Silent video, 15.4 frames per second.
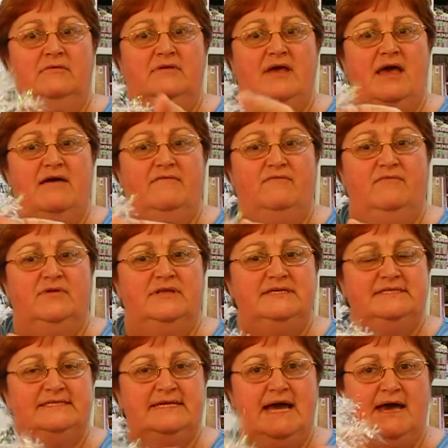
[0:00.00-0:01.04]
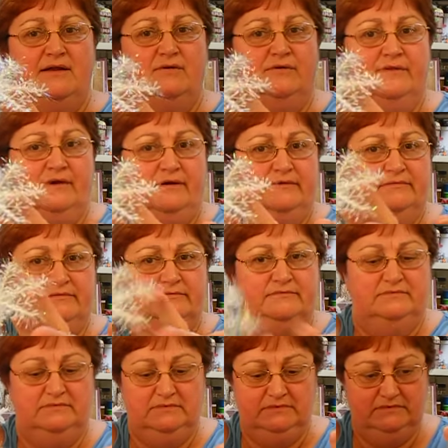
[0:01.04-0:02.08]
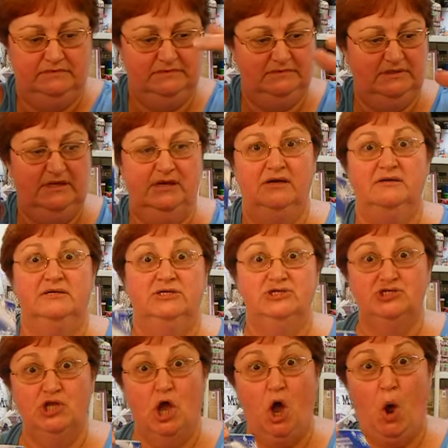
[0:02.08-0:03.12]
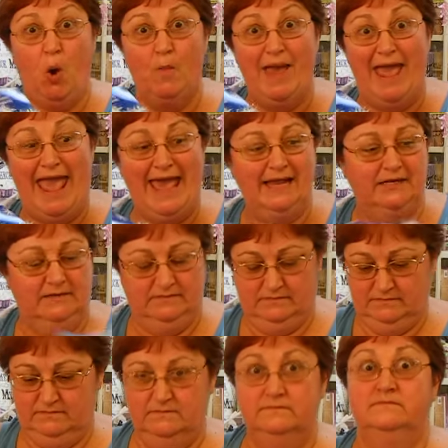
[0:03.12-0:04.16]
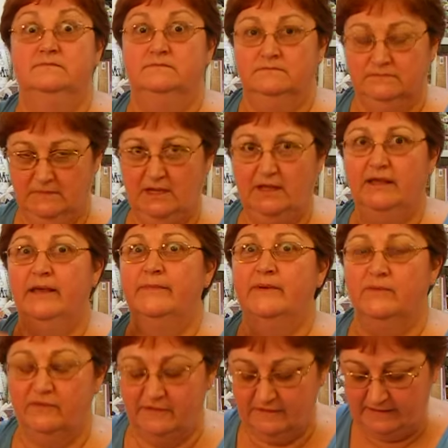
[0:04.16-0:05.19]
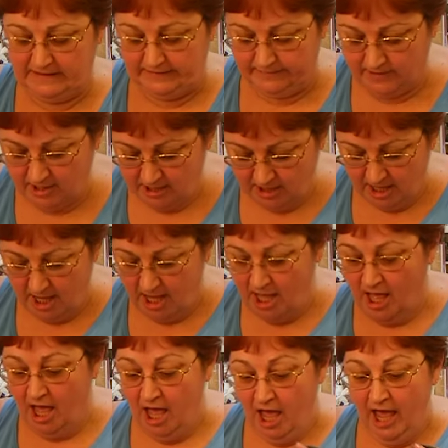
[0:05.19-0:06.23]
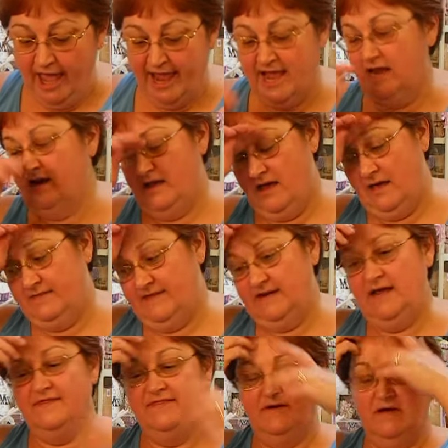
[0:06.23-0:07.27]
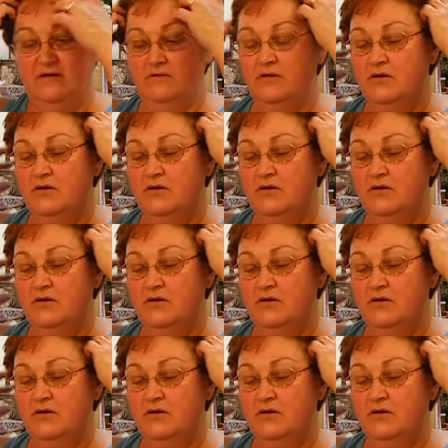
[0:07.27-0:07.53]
to have one of these tied on there. Yeah, snowman. Keeping with the theme. And then I thought,